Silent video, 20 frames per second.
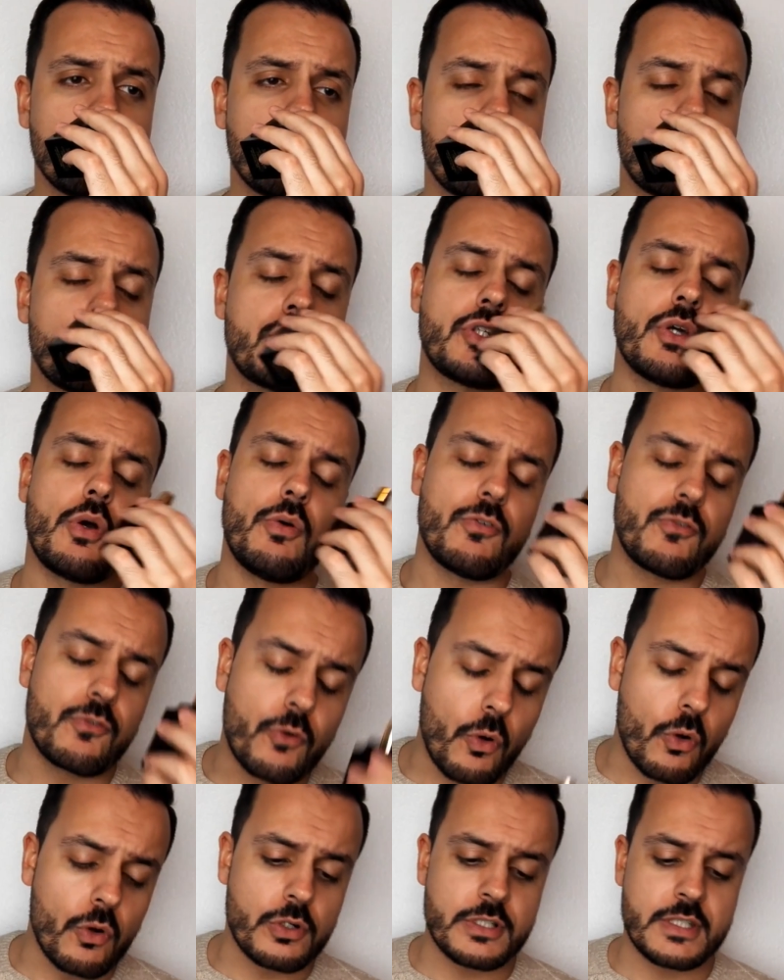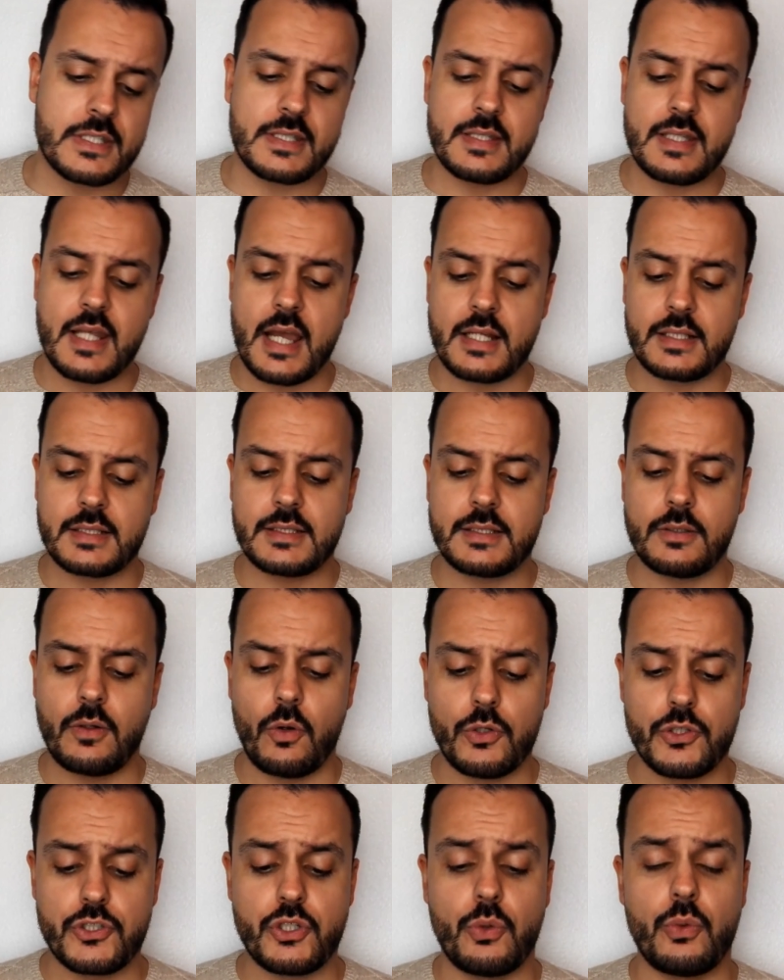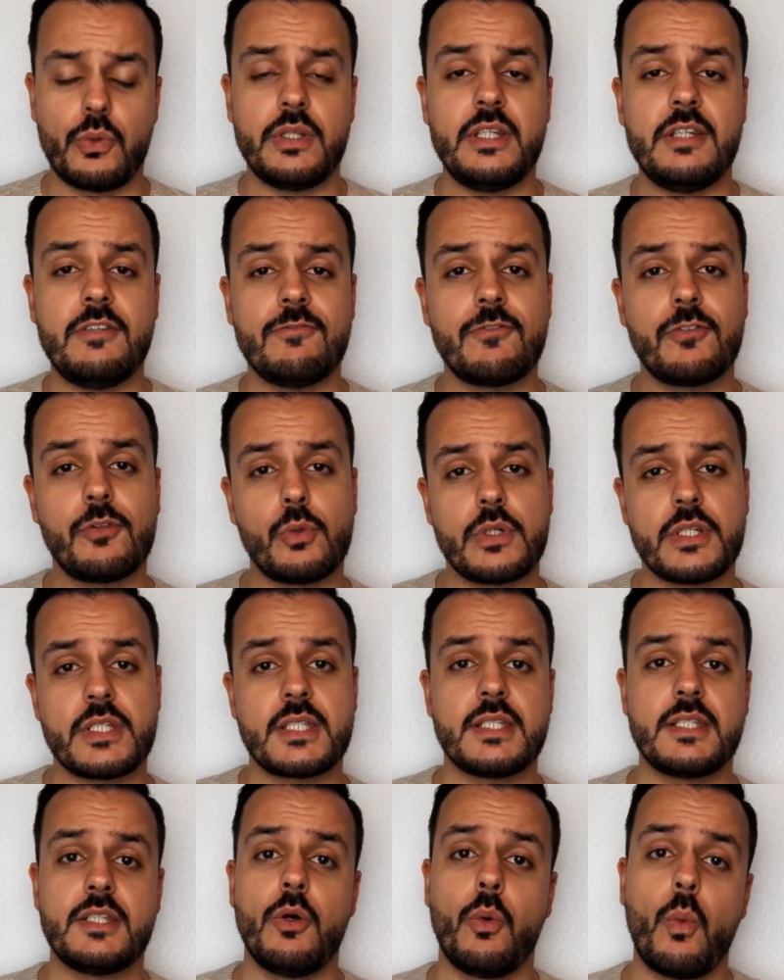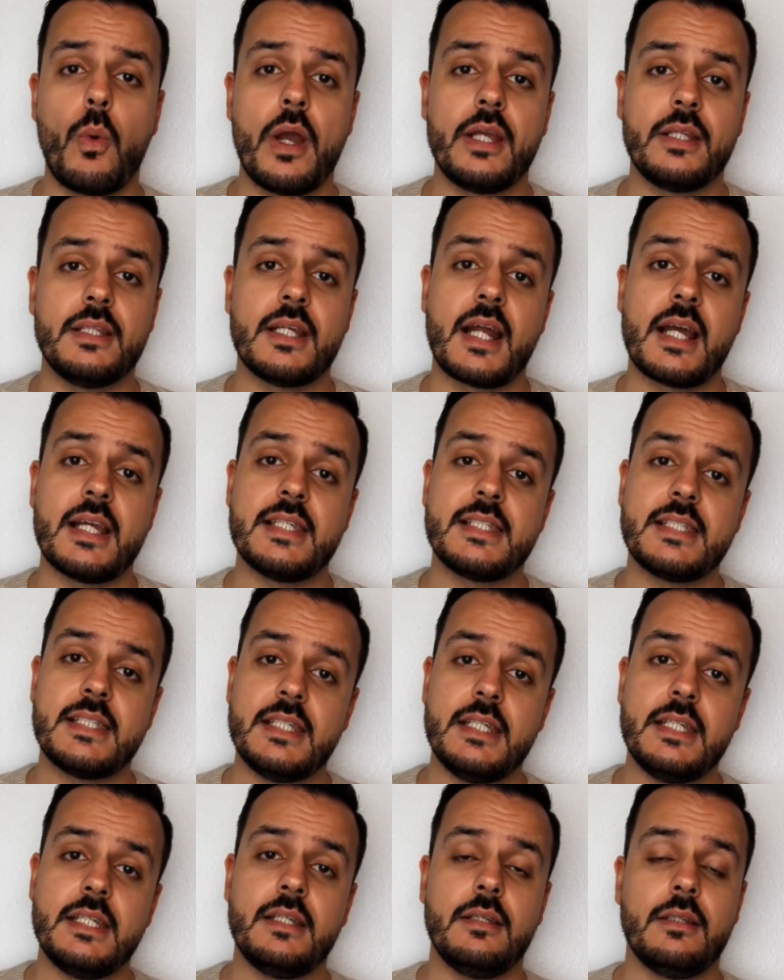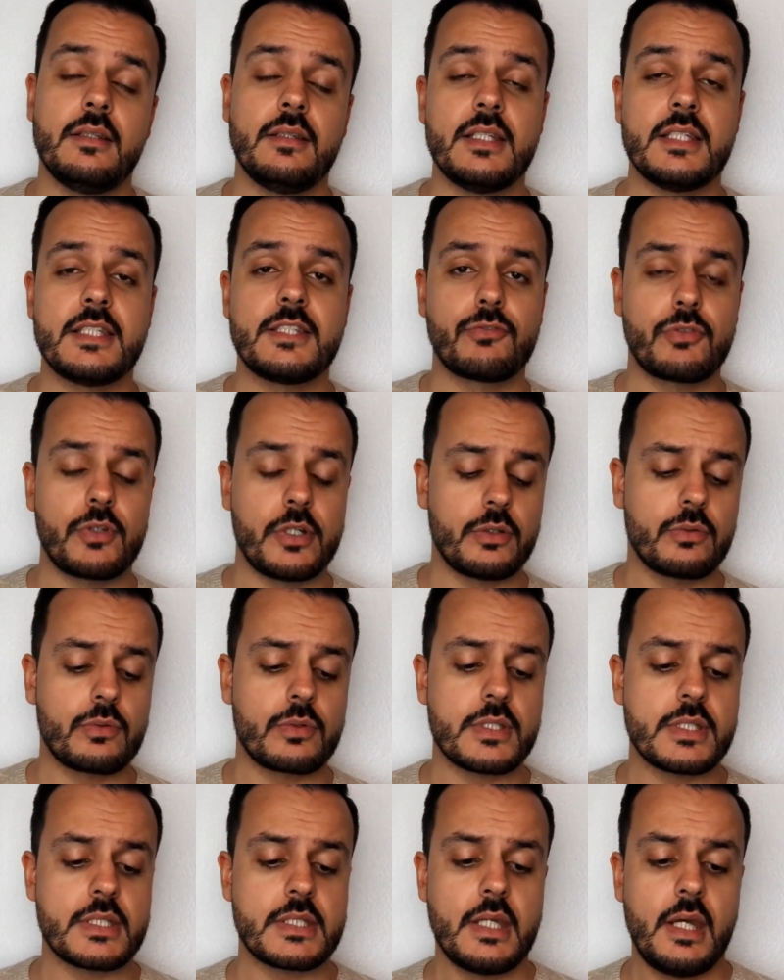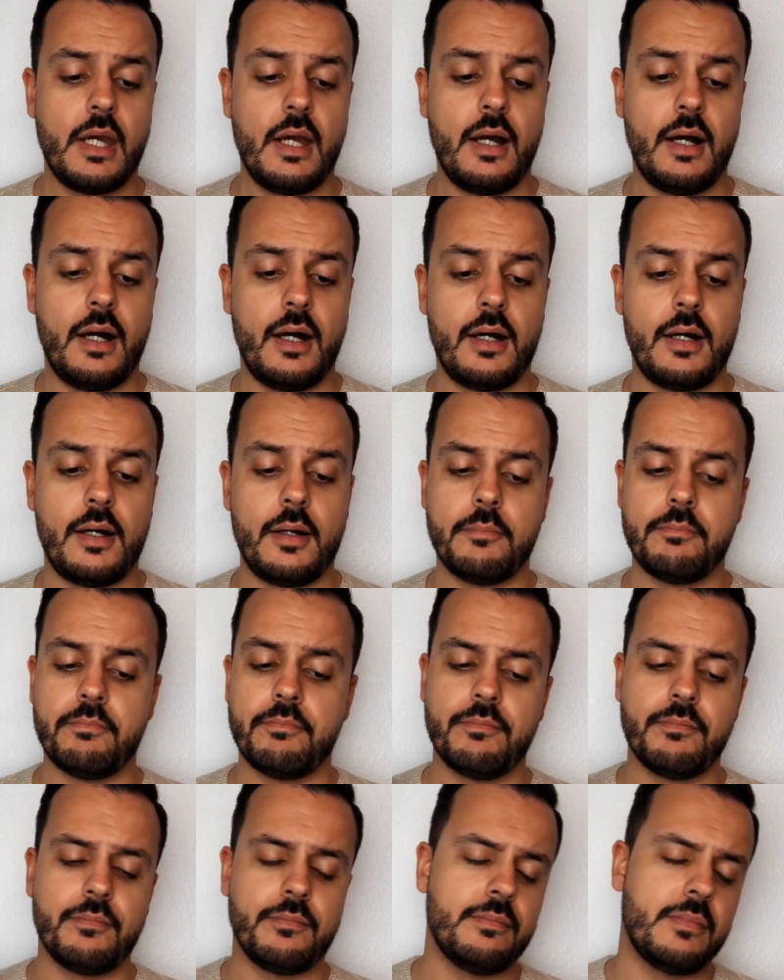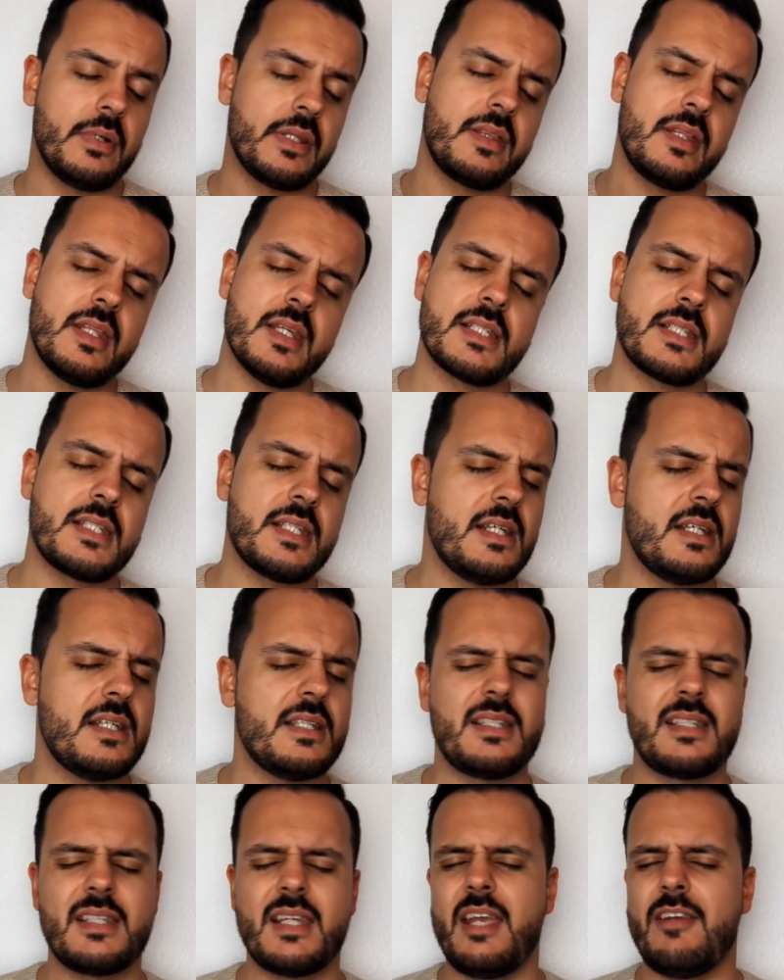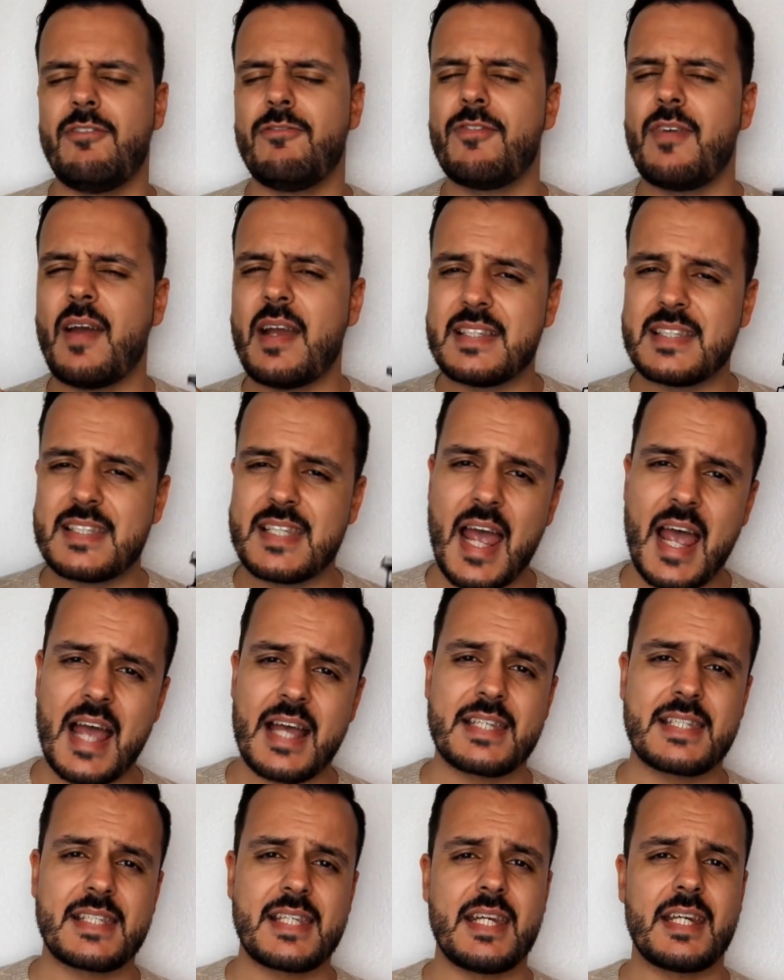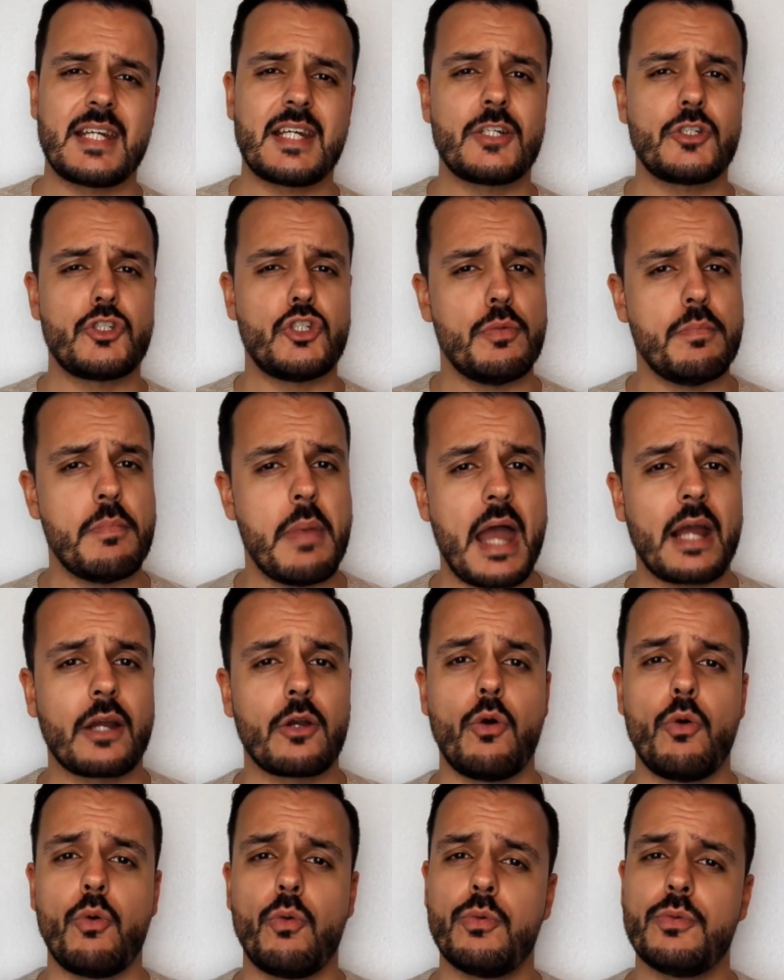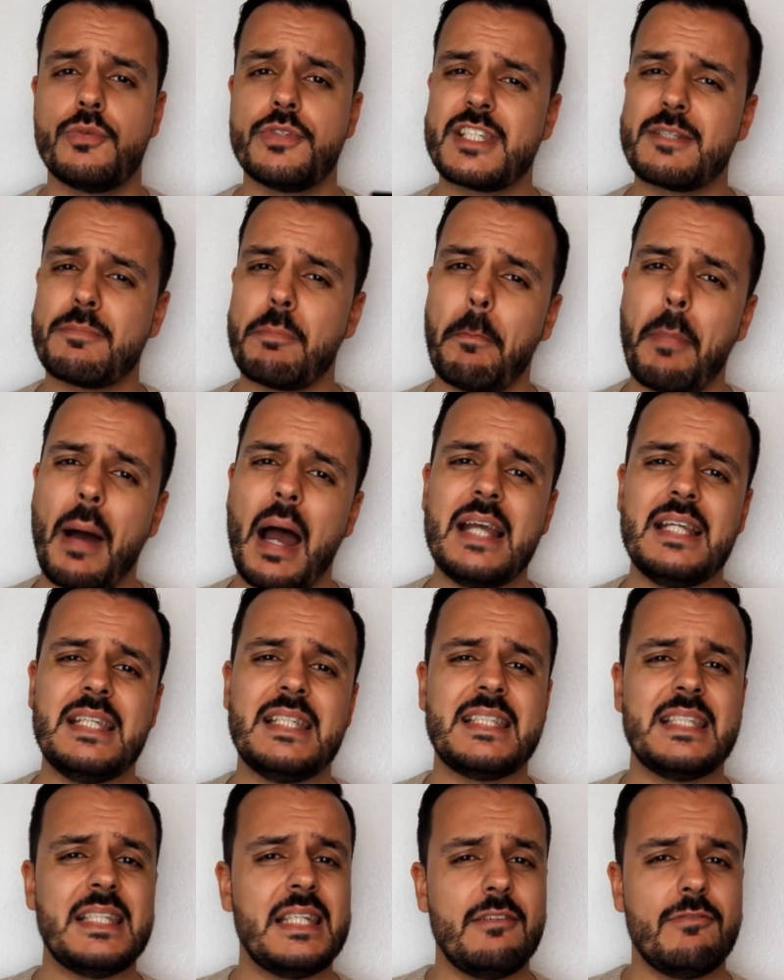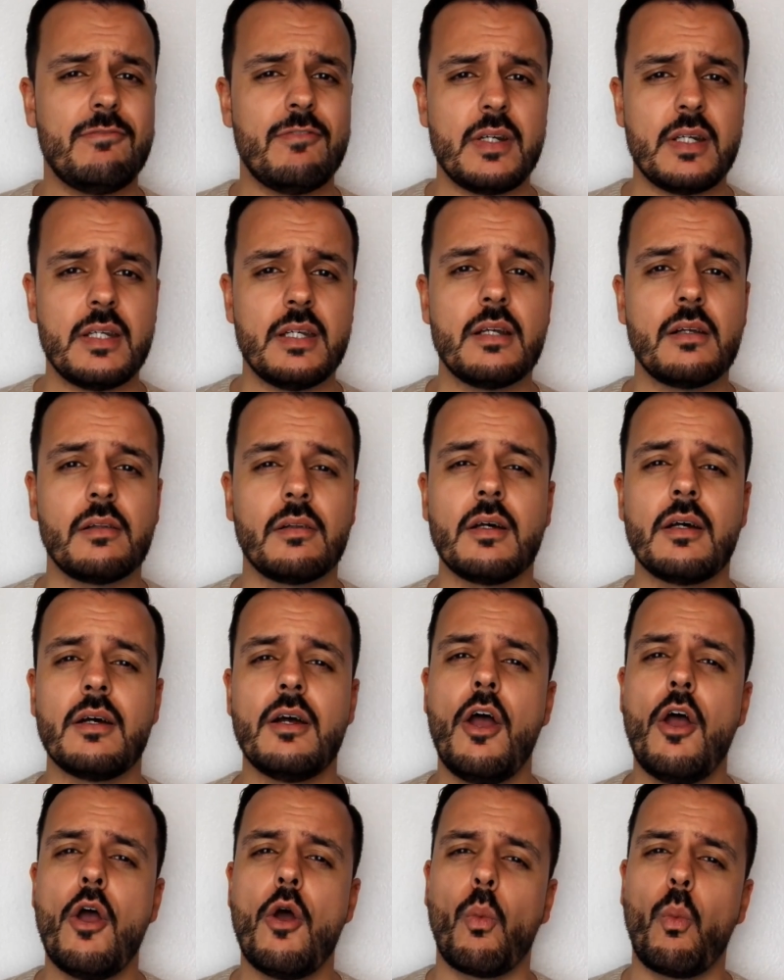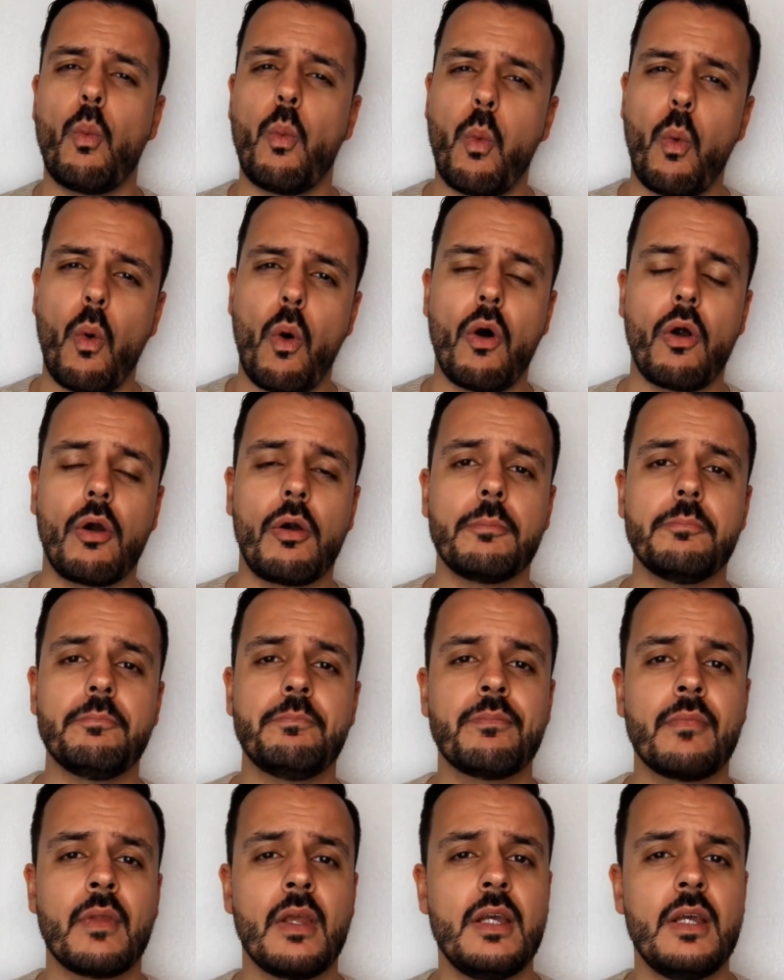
So of course that also influences the way that I see this fragrance. But this is a fantastic tobacco, spicy vanilla, warm,